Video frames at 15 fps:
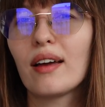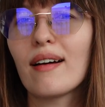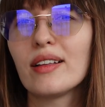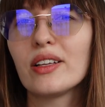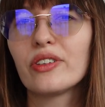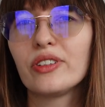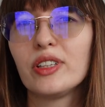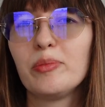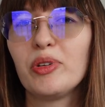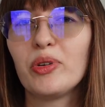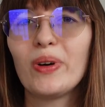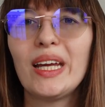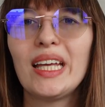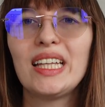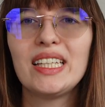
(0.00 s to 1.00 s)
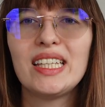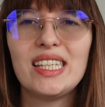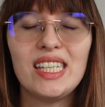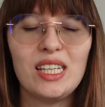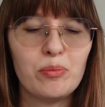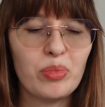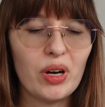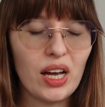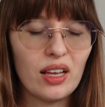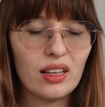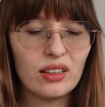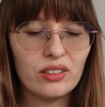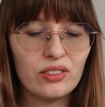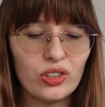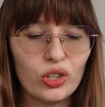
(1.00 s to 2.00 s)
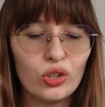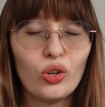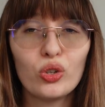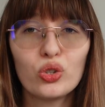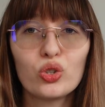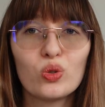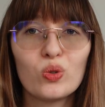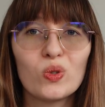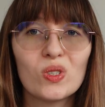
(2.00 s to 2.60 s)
color will be really deep and not too